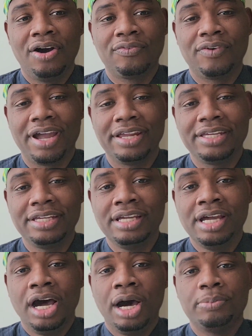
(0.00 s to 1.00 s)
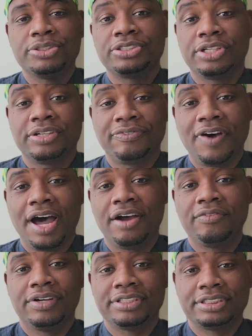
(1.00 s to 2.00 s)
I'm Randy. I'm a
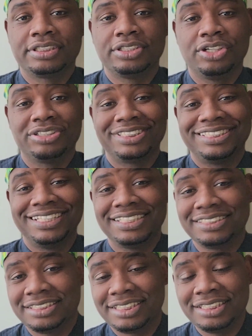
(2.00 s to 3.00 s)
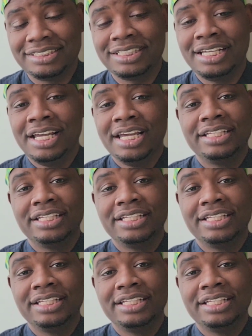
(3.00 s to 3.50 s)
certified registered nurse anesthetist,